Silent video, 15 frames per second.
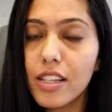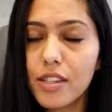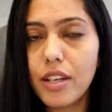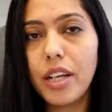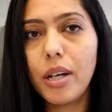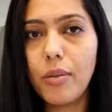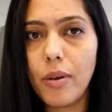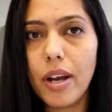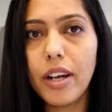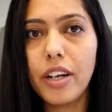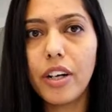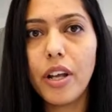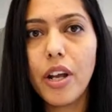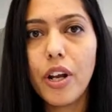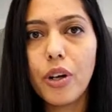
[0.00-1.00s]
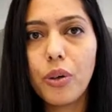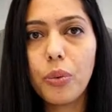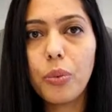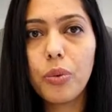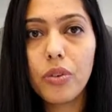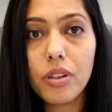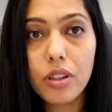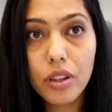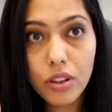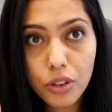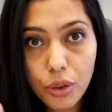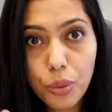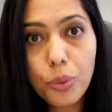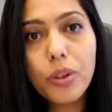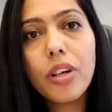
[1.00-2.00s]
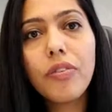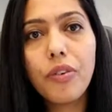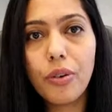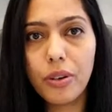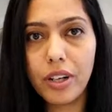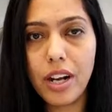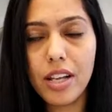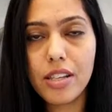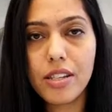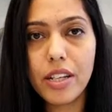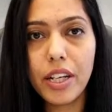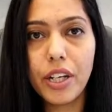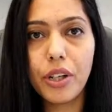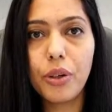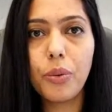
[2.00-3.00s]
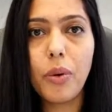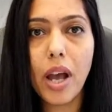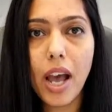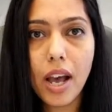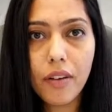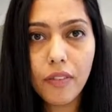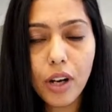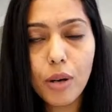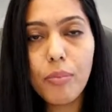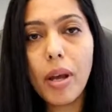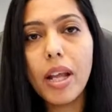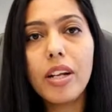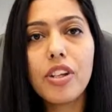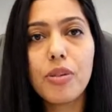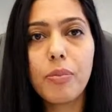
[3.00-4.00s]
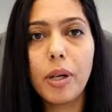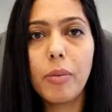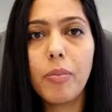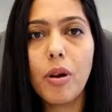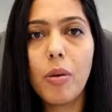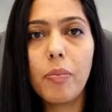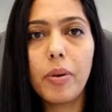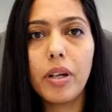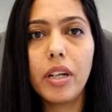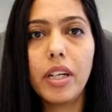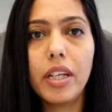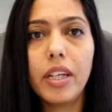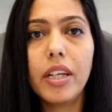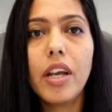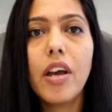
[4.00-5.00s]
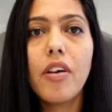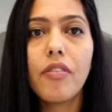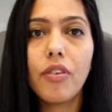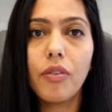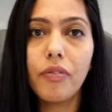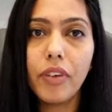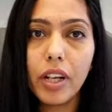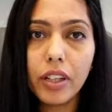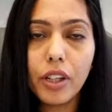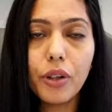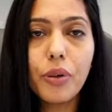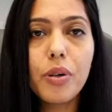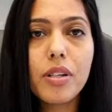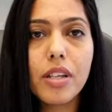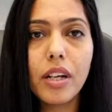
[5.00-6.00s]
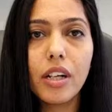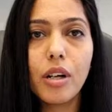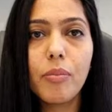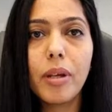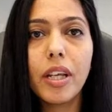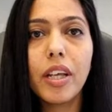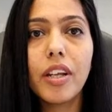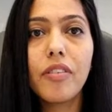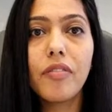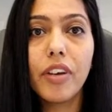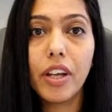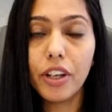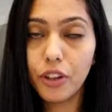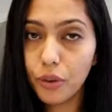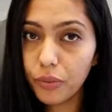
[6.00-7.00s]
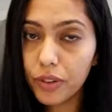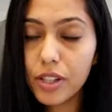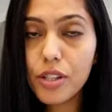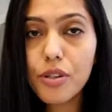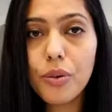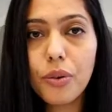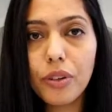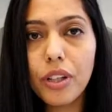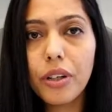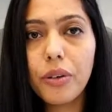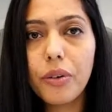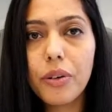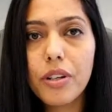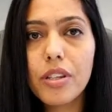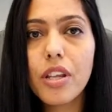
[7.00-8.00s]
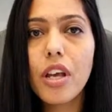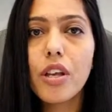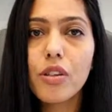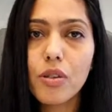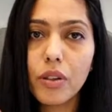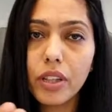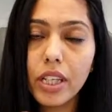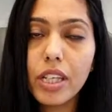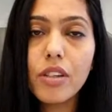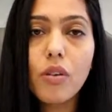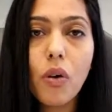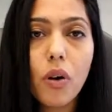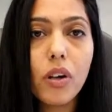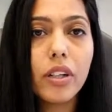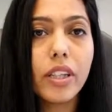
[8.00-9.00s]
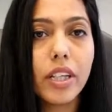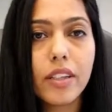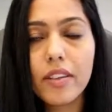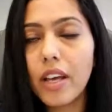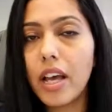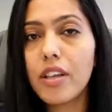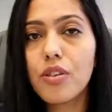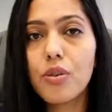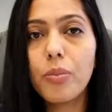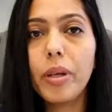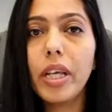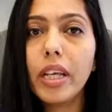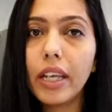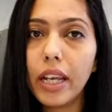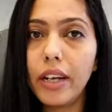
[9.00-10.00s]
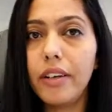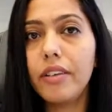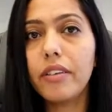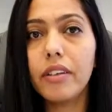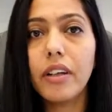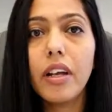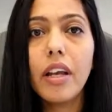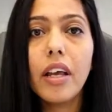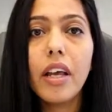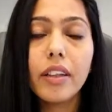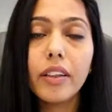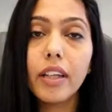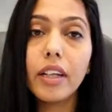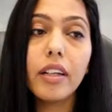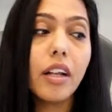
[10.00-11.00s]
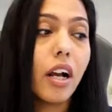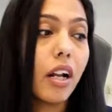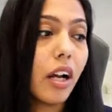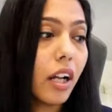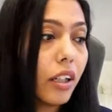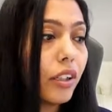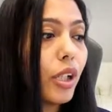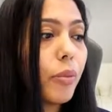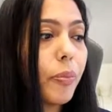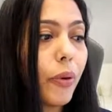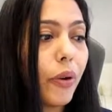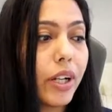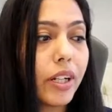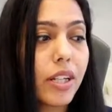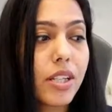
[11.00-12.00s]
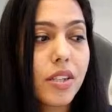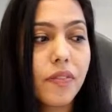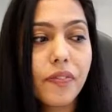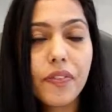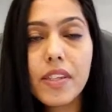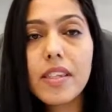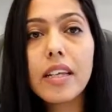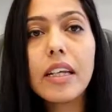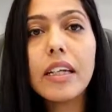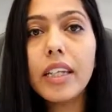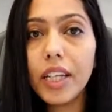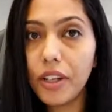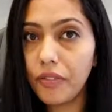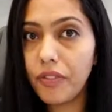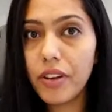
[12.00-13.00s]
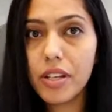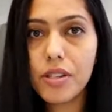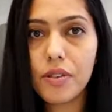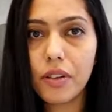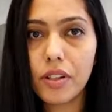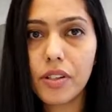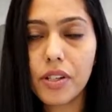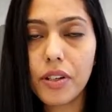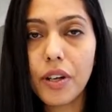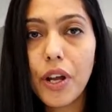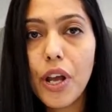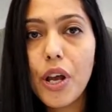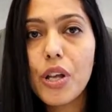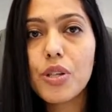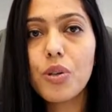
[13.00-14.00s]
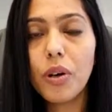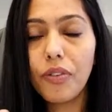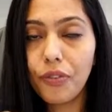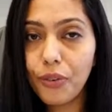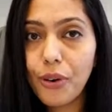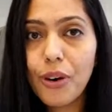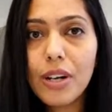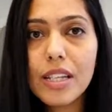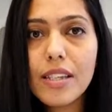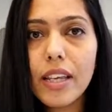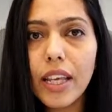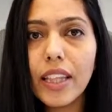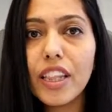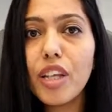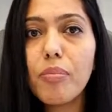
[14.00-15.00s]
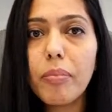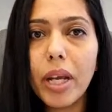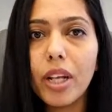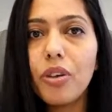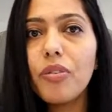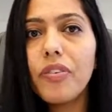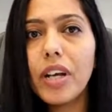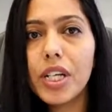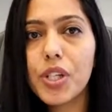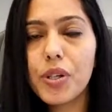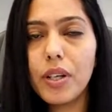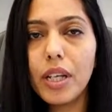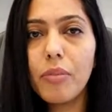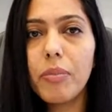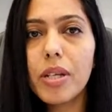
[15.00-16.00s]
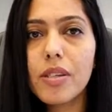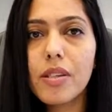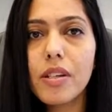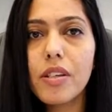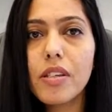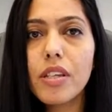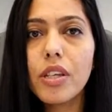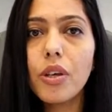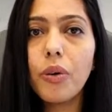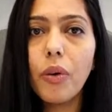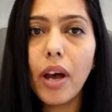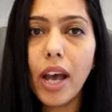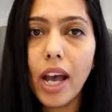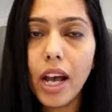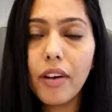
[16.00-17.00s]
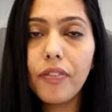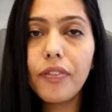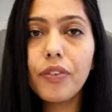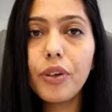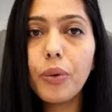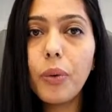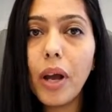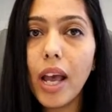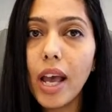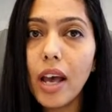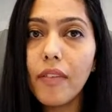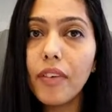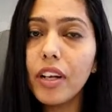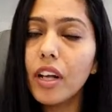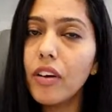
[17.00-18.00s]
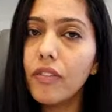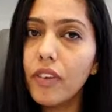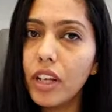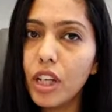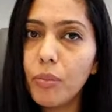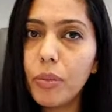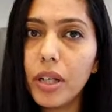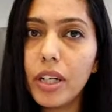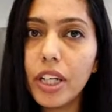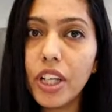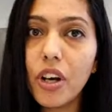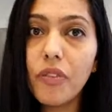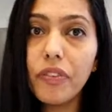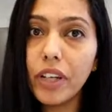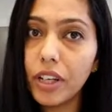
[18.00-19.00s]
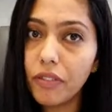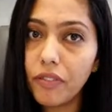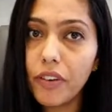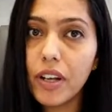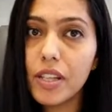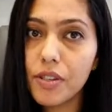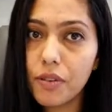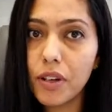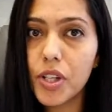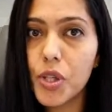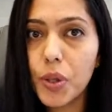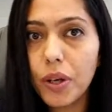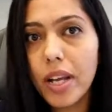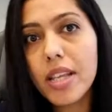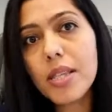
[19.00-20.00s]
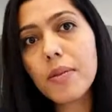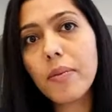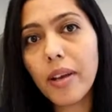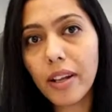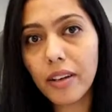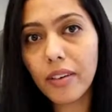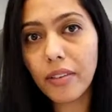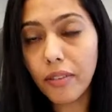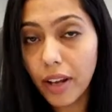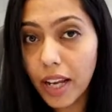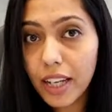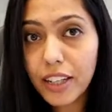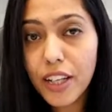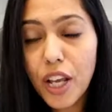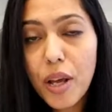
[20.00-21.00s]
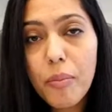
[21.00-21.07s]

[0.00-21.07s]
is required to do the forecasting, to have a management properly, from where the goods are coming in, where you will store the goods. So these all things has to be catered. Then another point is physical infrastructure. So of course, in the manufacturing business, you have to have an availability of infrastructure as well, right?